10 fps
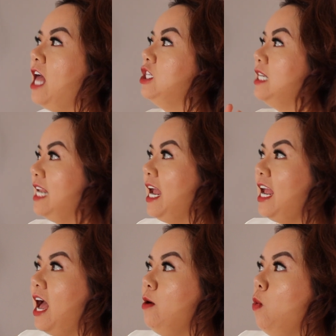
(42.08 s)

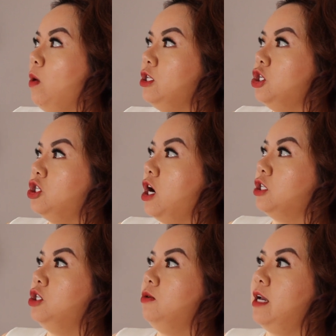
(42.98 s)
Today I want to
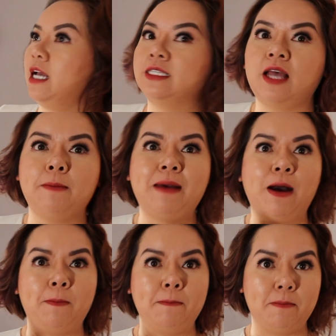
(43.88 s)
talk to you guys
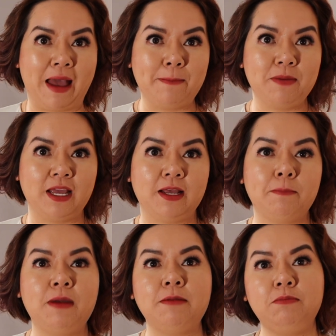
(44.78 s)
about
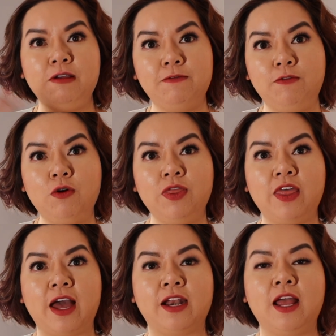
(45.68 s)
mapping, but before
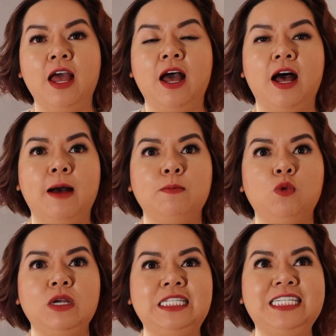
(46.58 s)
that,
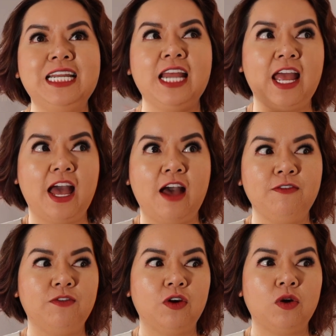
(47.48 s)
we did
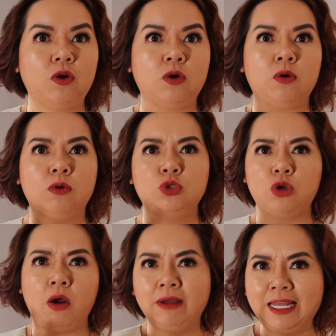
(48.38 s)
have a
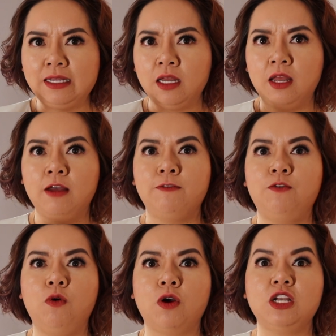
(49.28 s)
drawing
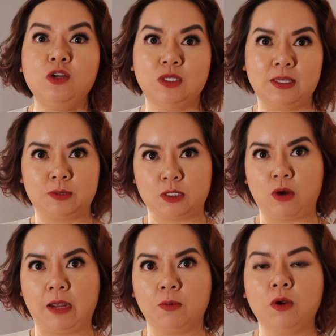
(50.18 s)
for a new
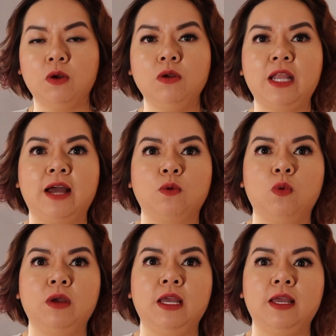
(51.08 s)
subscriber that
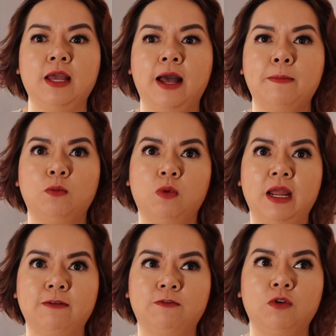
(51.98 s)
we
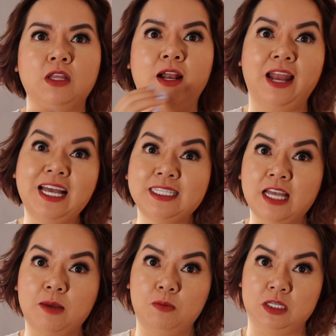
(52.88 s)
ran for the last
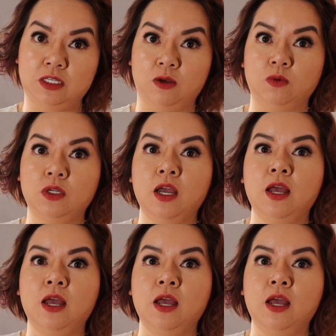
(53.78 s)
episode.